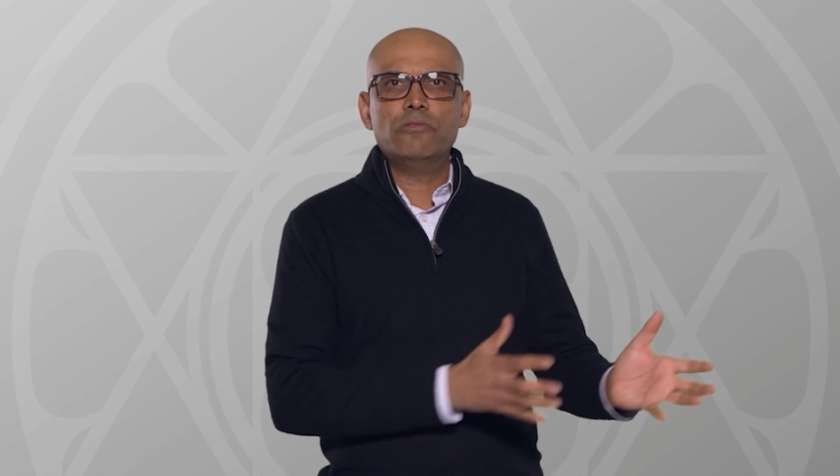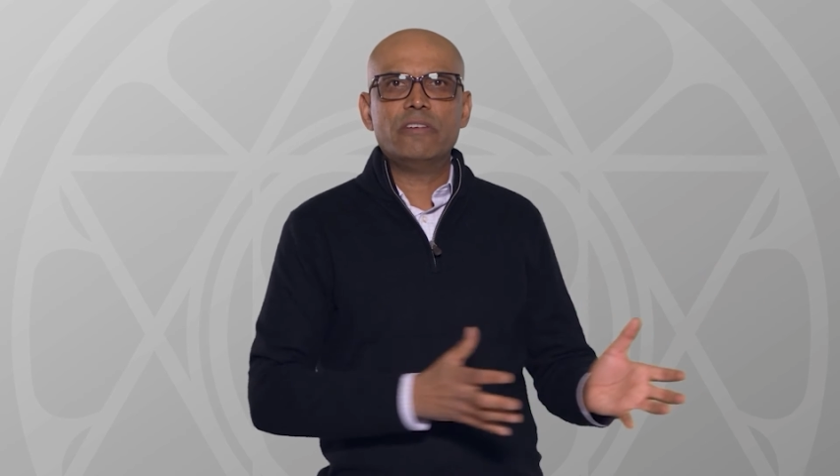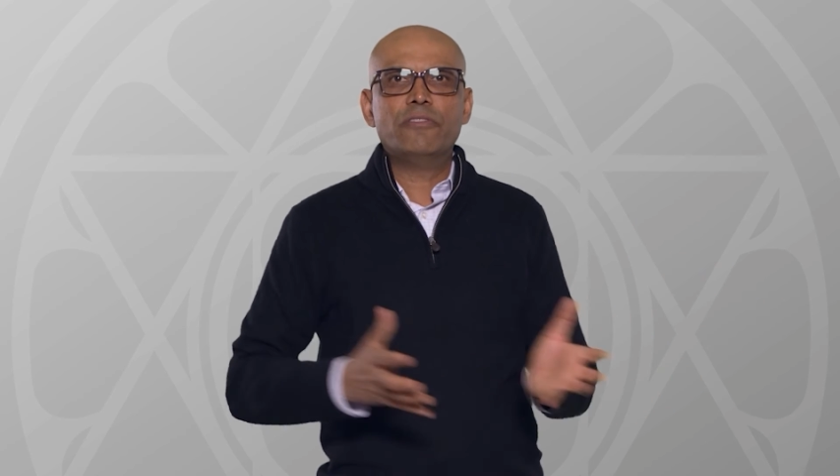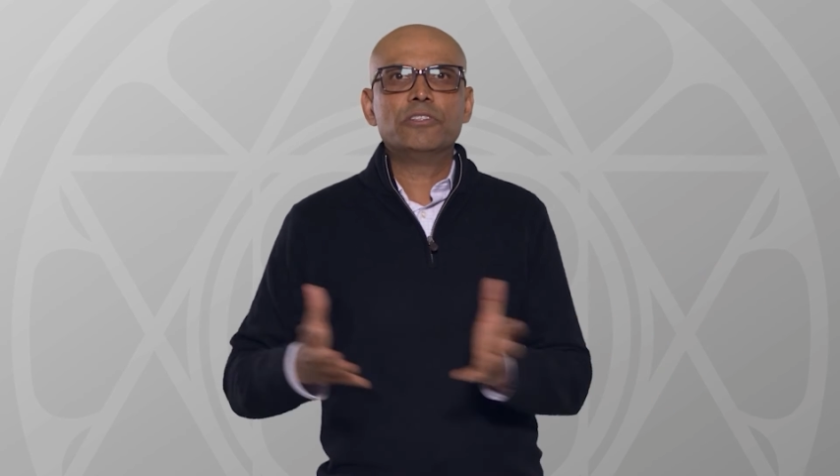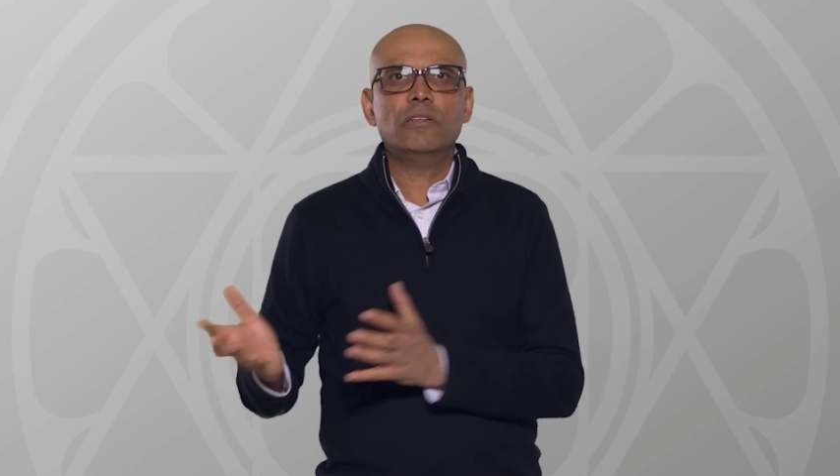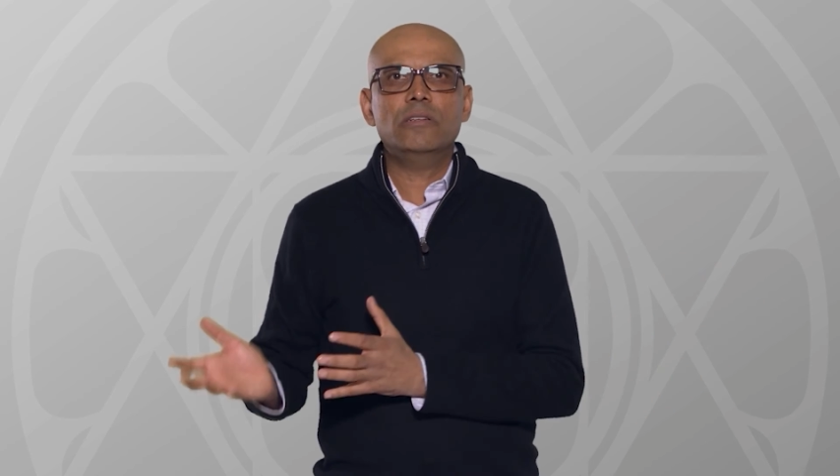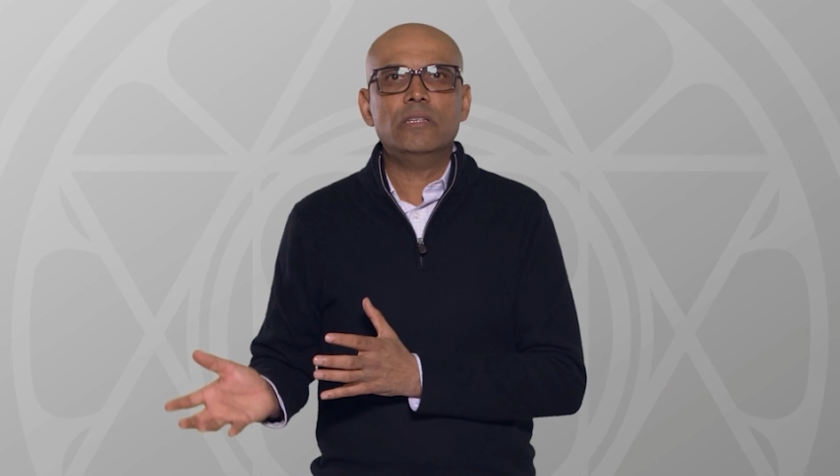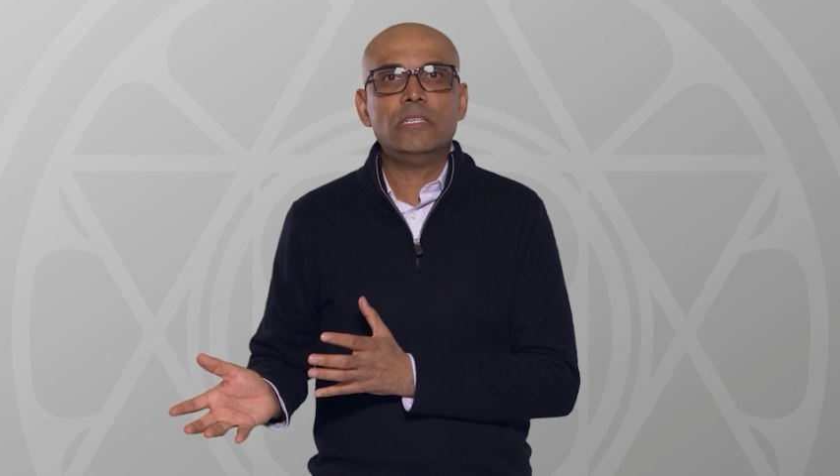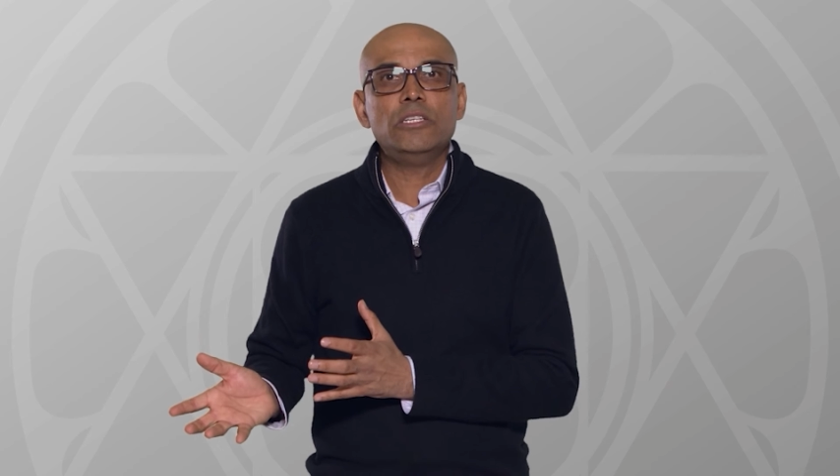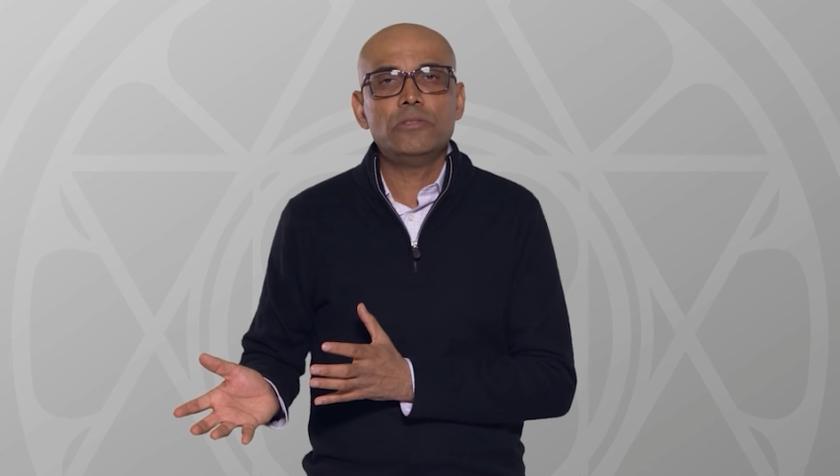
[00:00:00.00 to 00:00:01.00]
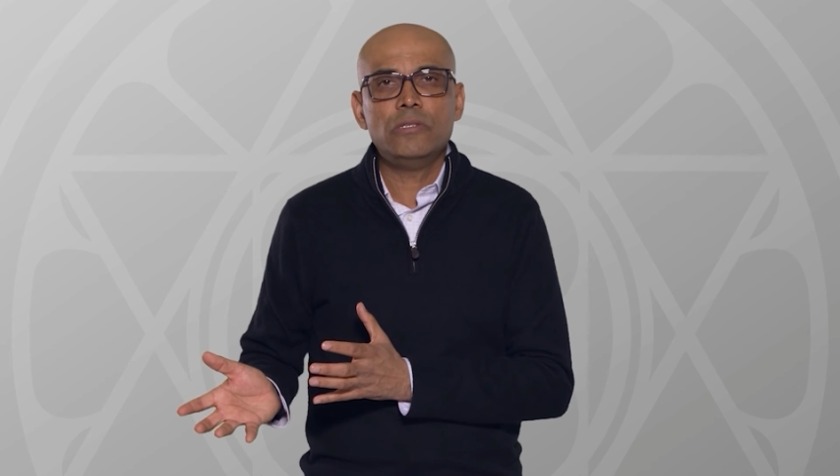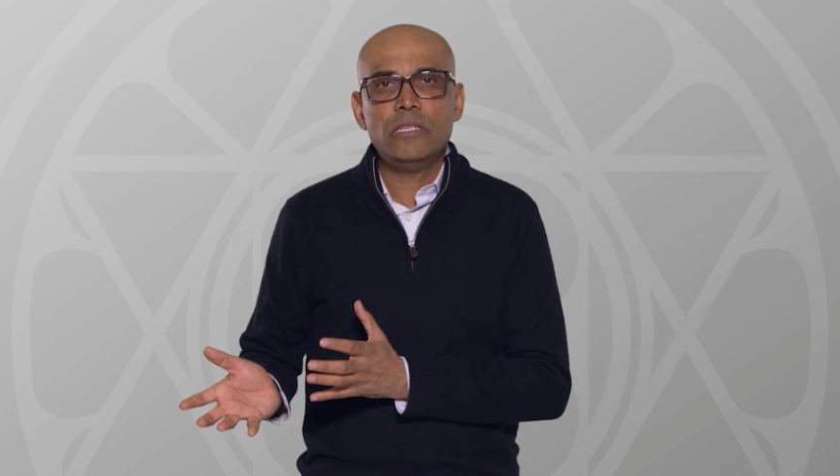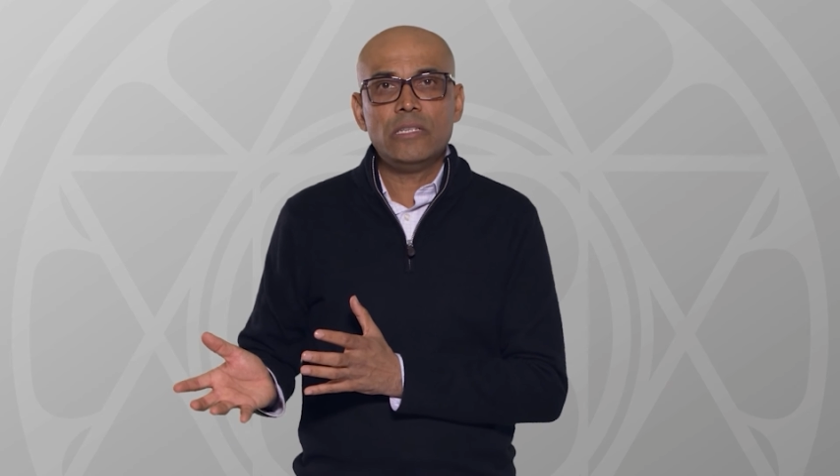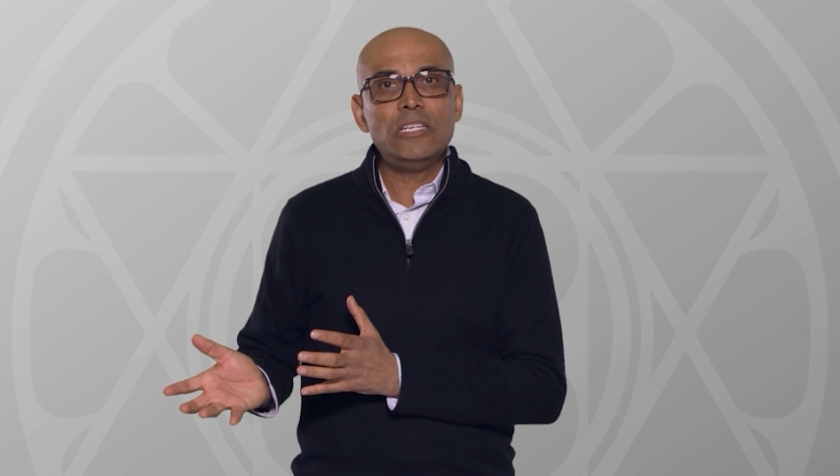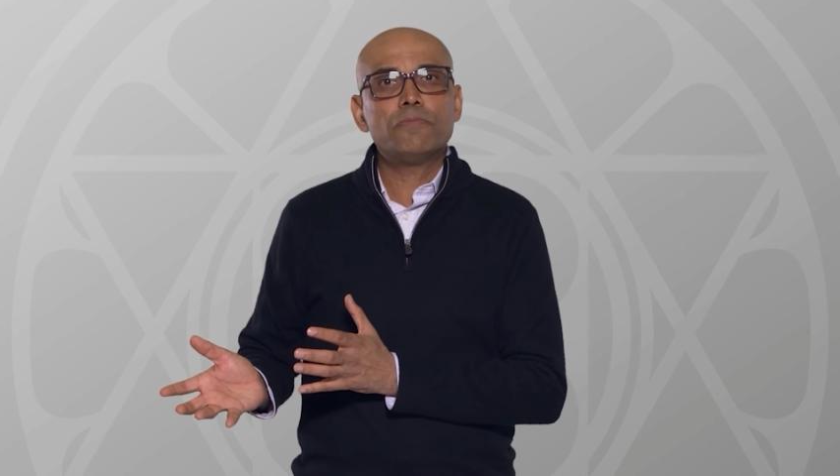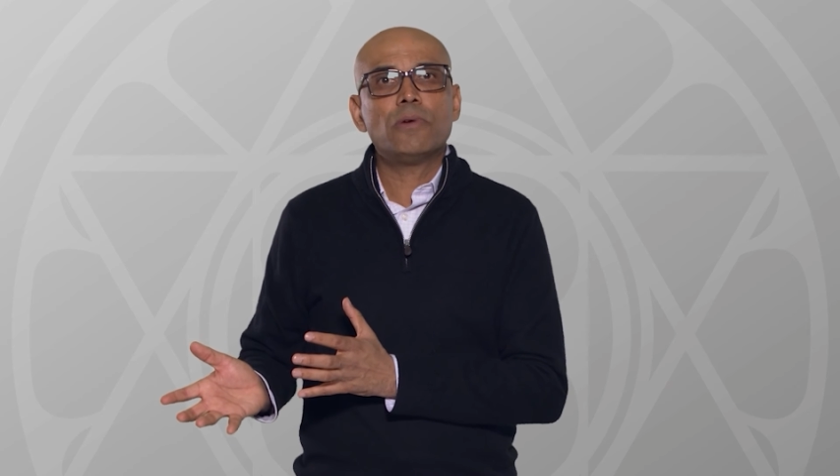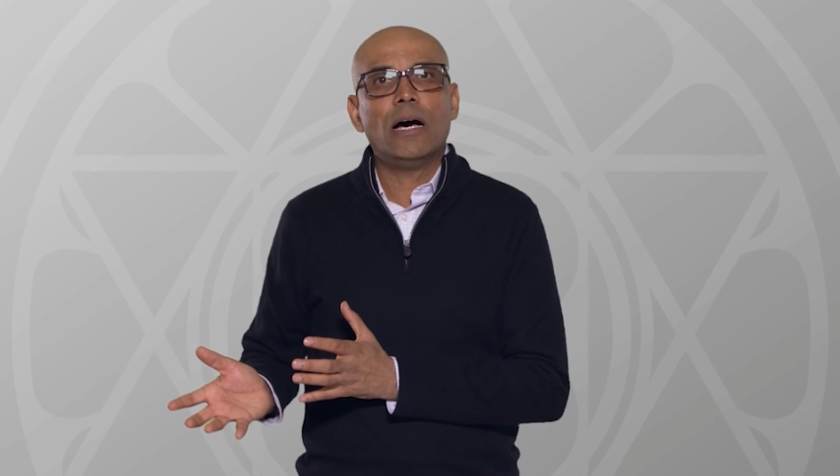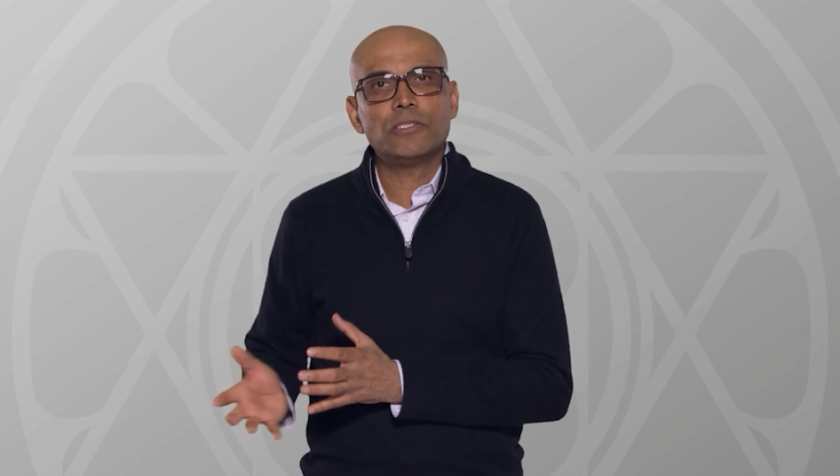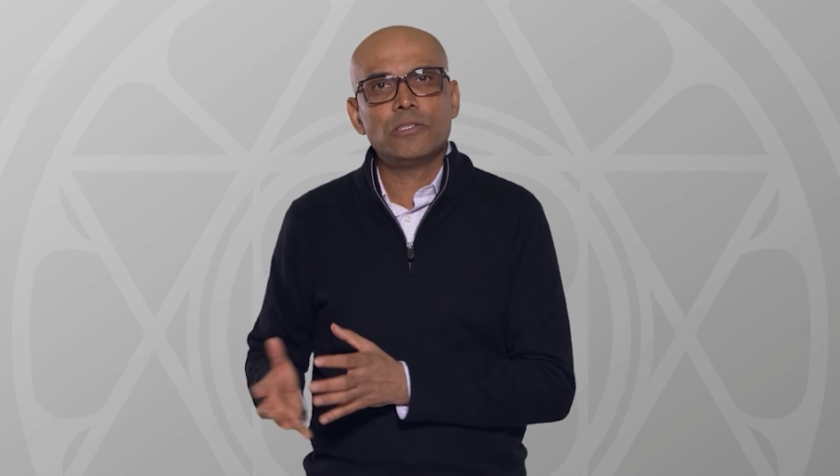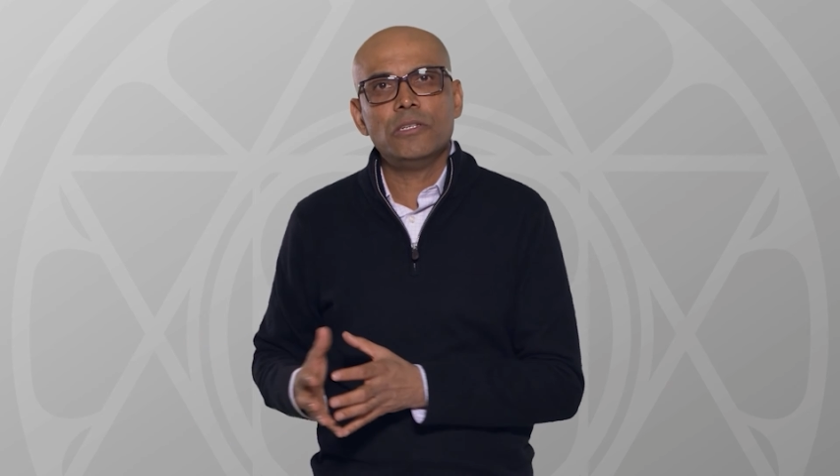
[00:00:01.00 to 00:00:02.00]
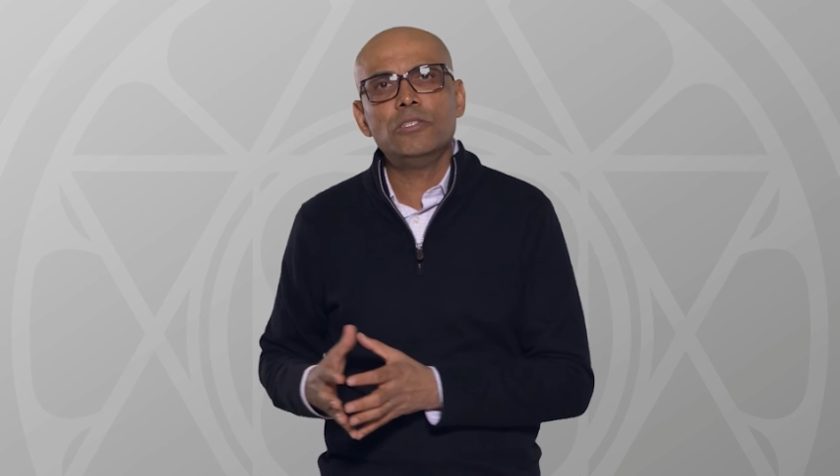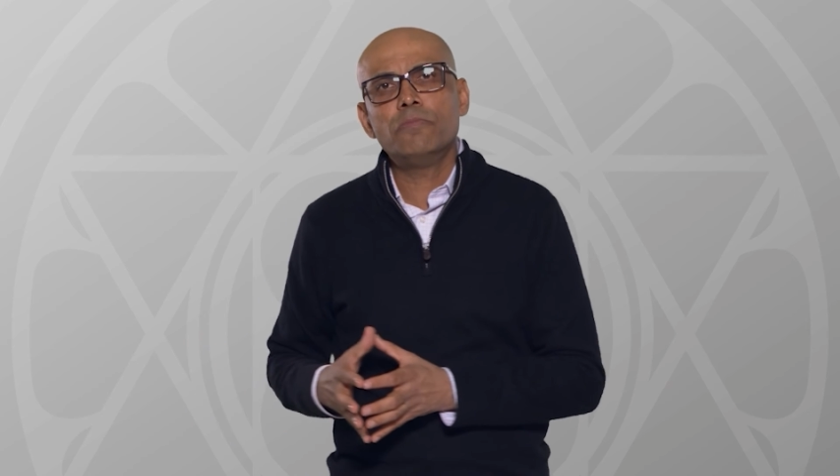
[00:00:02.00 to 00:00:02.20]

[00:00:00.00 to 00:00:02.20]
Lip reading: reverse the disease processes,